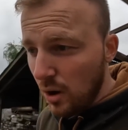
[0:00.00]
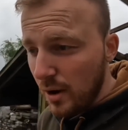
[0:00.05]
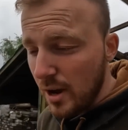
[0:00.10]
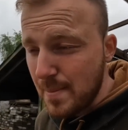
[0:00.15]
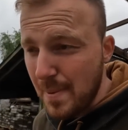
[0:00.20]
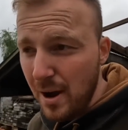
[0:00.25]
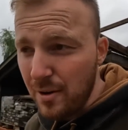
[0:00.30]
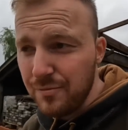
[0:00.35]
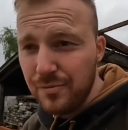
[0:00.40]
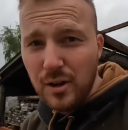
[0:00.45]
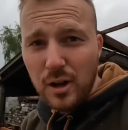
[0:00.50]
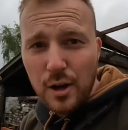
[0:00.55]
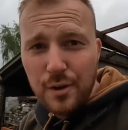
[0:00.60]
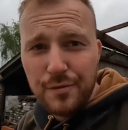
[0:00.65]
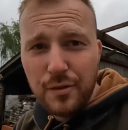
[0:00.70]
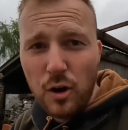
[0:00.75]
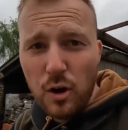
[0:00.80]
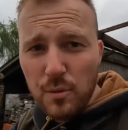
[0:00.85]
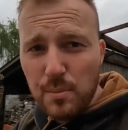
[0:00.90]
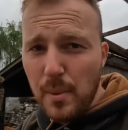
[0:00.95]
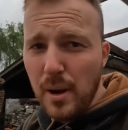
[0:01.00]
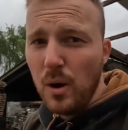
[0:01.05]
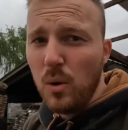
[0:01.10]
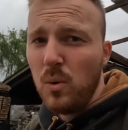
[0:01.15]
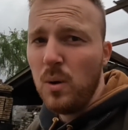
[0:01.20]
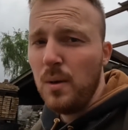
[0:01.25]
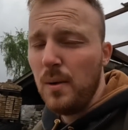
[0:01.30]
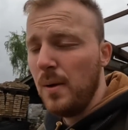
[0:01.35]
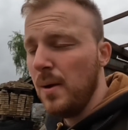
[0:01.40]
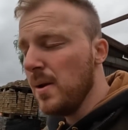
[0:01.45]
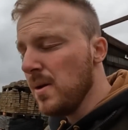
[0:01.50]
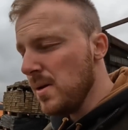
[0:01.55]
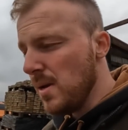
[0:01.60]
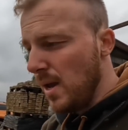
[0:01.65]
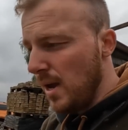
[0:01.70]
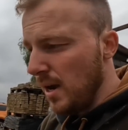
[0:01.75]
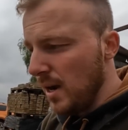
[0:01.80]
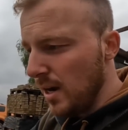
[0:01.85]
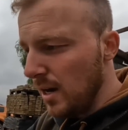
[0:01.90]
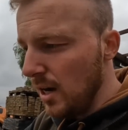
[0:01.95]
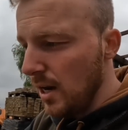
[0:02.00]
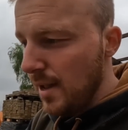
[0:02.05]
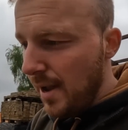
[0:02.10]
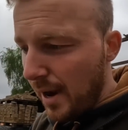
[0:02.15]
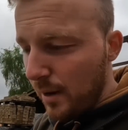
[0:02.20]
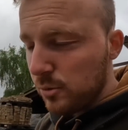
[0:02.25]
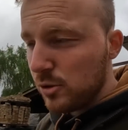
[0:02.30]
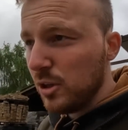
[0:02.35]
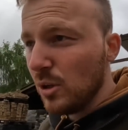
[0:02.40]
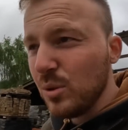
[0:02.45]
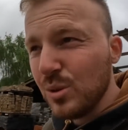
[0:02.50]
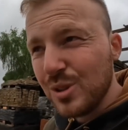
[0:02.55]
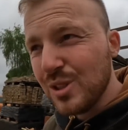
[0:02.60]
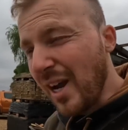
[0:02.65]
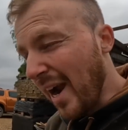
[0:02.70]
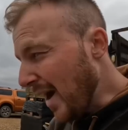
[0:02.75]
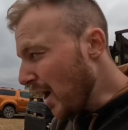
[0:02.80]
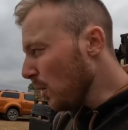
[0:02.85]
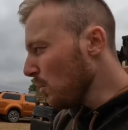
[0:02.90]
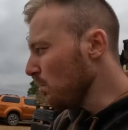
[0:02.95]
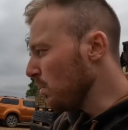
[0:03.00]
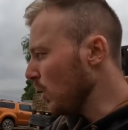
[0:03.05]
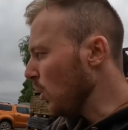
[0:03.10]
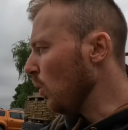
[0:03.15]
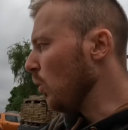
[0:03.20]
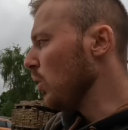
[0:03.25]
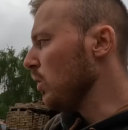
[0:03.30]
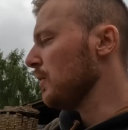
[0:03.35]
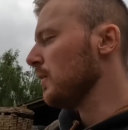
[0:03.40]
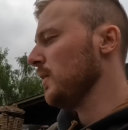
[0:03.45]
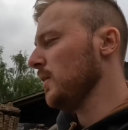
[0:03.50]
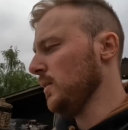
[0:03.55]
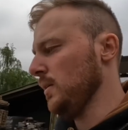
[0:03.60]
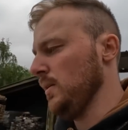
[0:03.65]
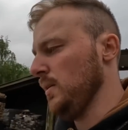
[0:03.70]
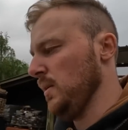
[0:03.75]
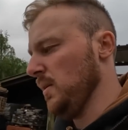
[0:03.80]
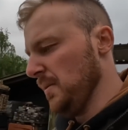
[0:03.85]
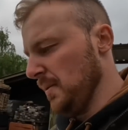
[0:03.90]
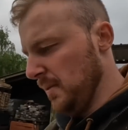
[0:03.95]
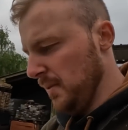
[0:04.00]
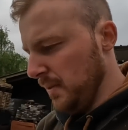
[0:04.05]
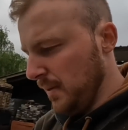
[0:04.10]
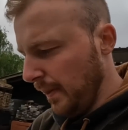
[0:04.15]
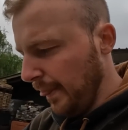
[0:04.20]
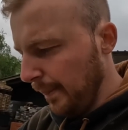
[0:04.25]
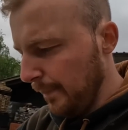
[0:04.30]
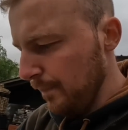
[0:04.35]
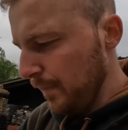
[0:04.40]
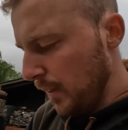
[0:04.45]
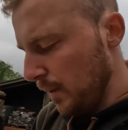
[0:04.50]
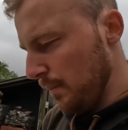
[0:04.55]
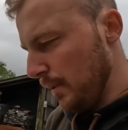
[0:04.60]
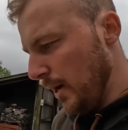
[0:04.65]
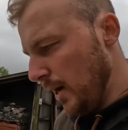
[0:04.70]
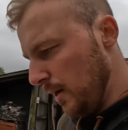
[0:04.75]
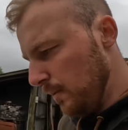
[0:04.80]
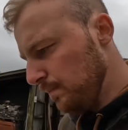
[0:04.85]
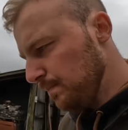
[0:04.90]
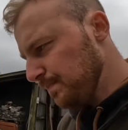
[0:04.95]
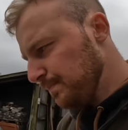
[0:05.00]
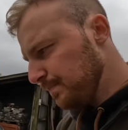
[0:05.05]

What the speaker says: I had about 35 mil, absolute downpour. But